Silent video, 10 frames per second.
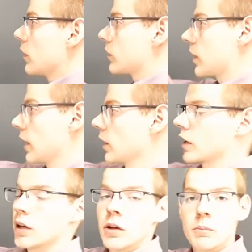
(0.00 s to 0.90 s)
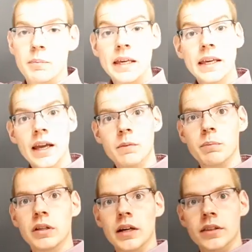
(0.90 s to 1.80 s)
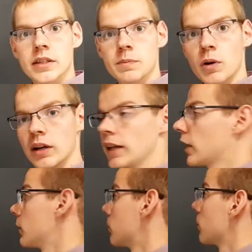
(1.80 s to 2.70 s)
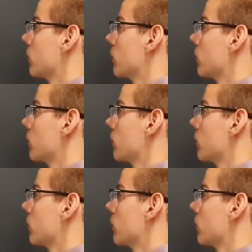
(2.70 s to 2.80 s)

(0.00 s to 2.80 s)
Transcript: take b and plug this part in.